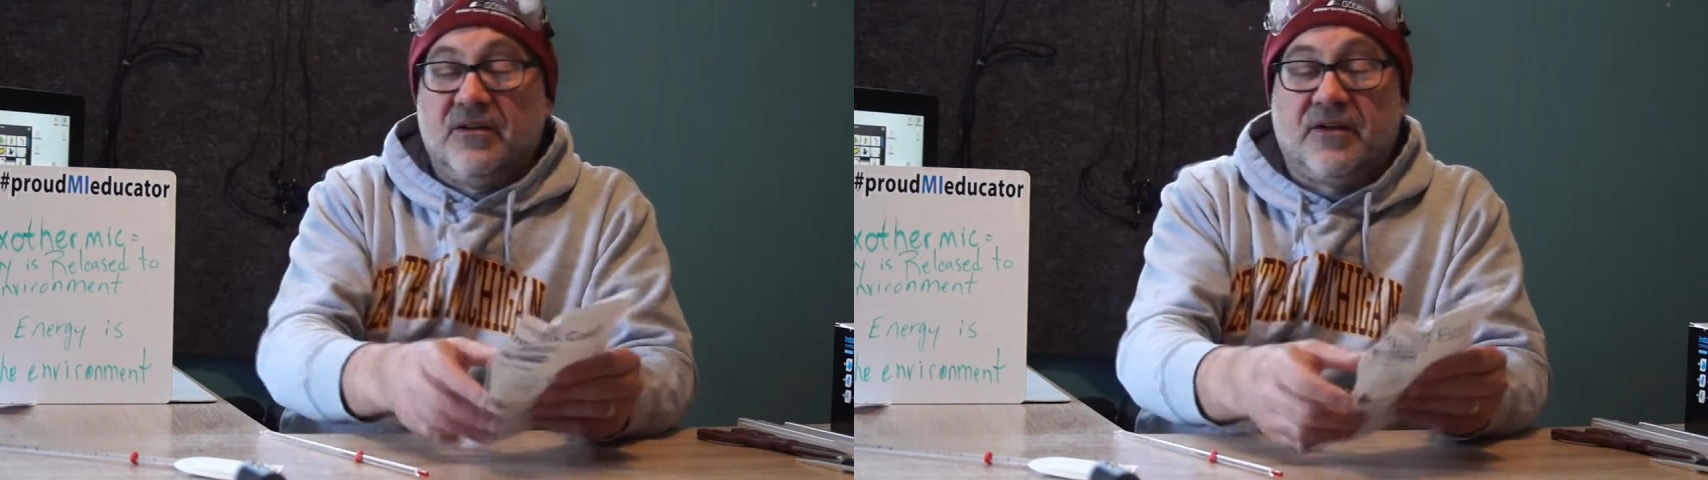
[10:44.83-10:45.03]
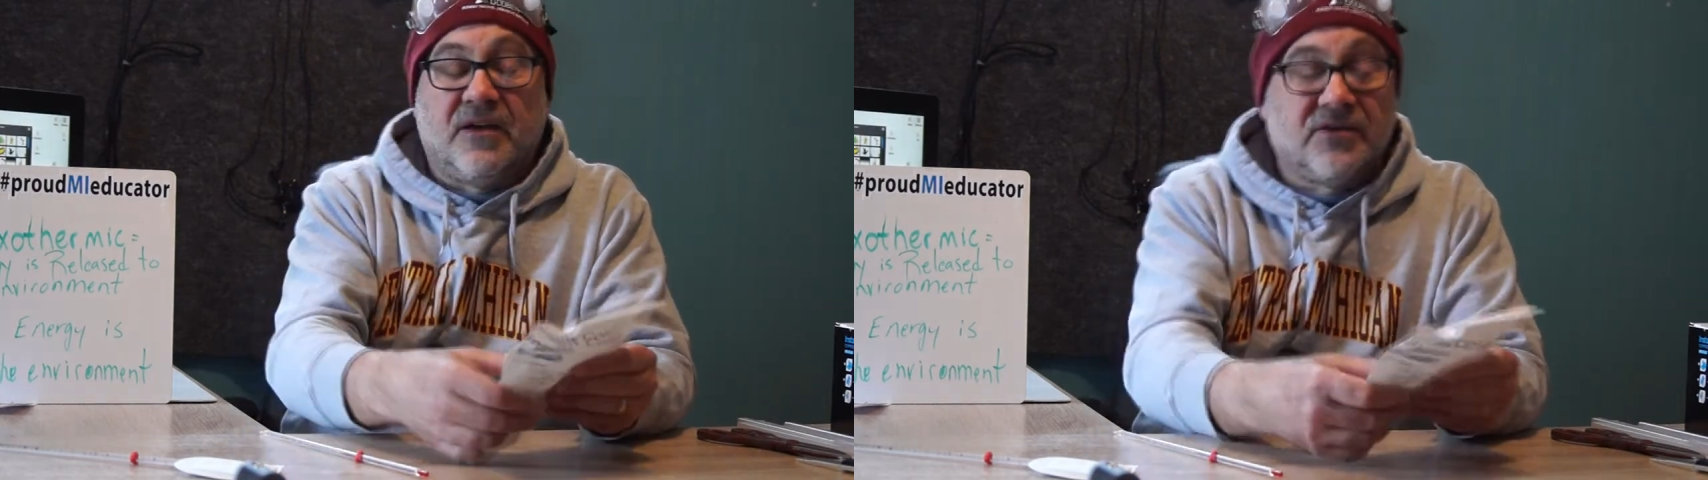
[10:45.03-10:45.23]

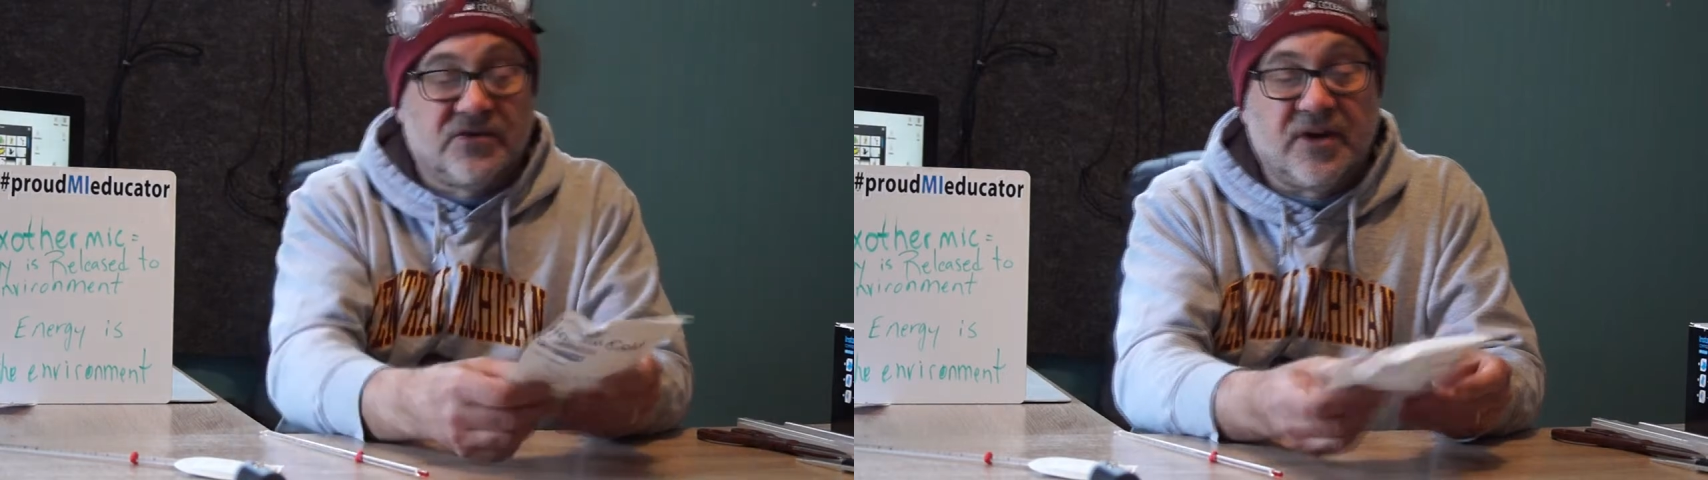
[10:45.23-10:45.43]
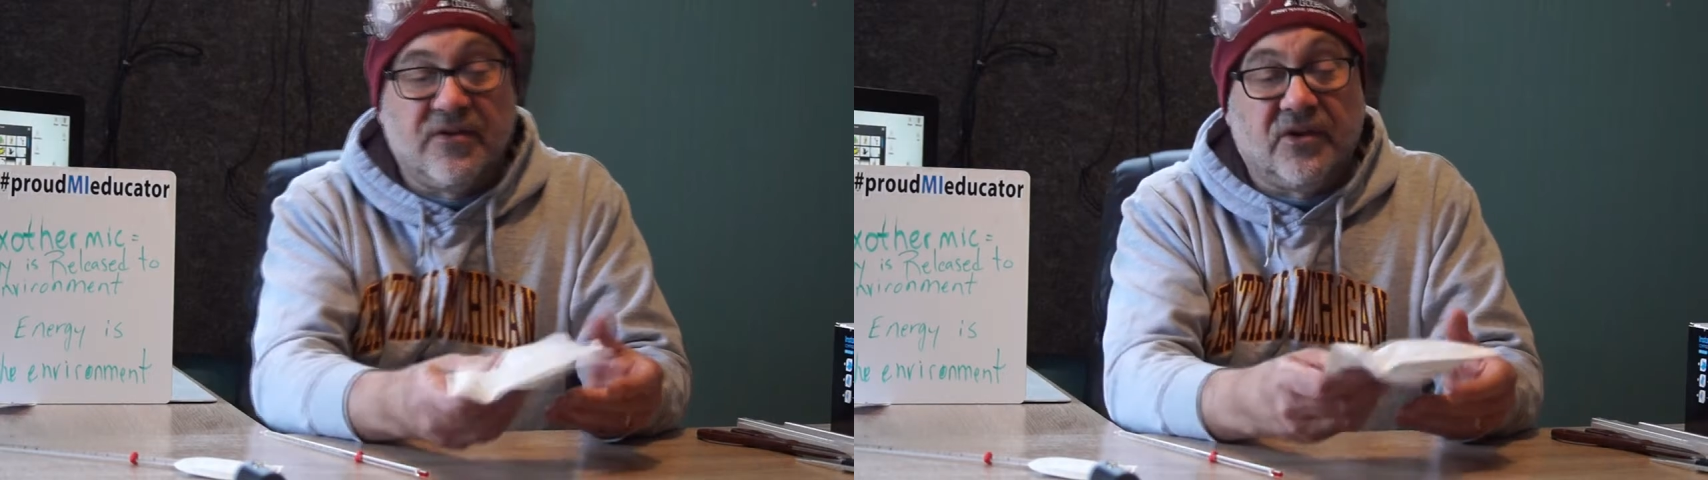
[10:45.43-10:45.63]
Okay,
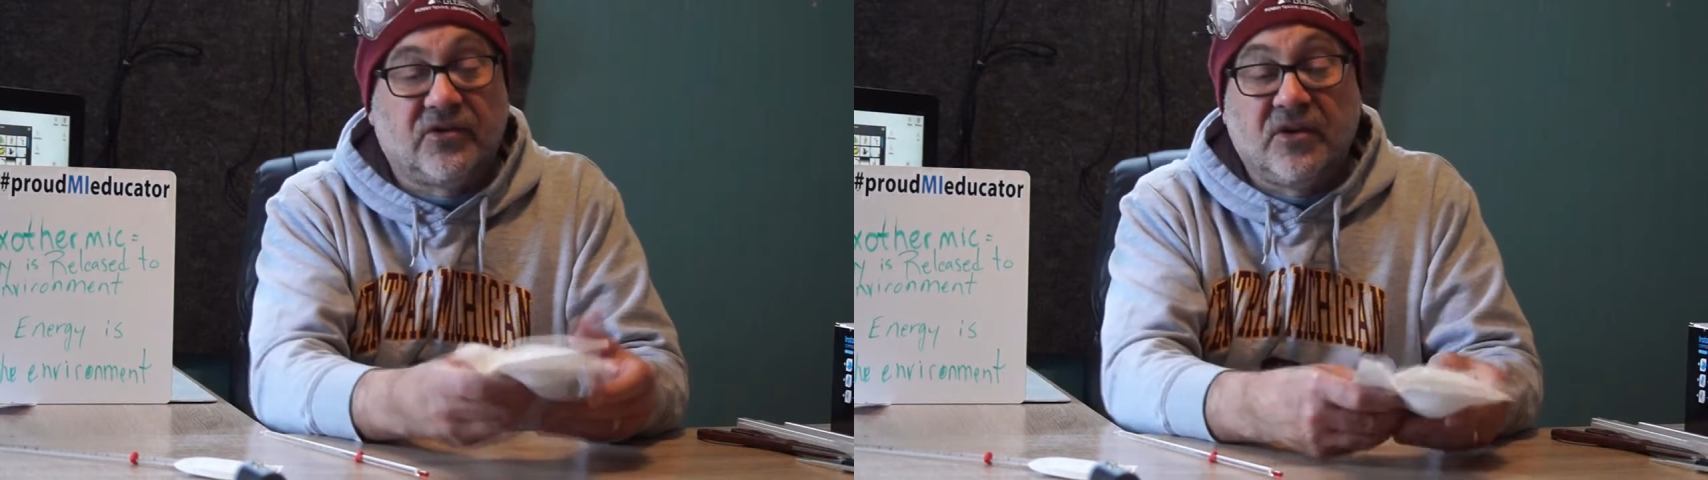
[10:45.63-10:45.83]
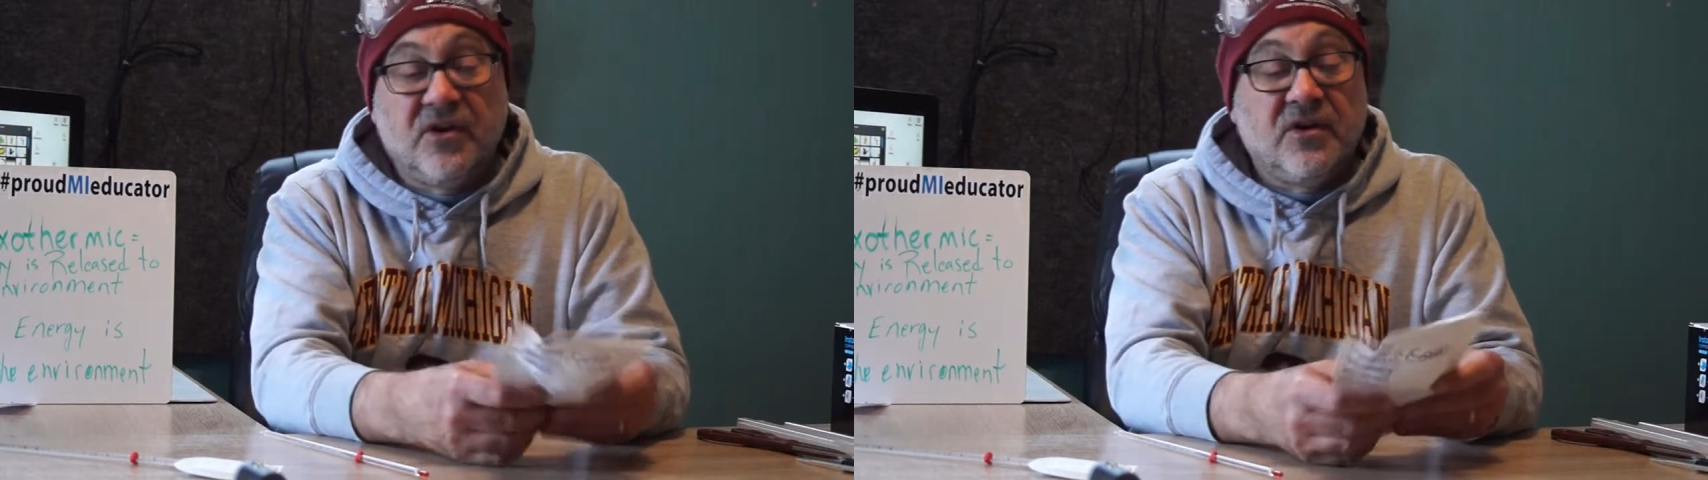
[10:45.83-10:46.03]
let's try this.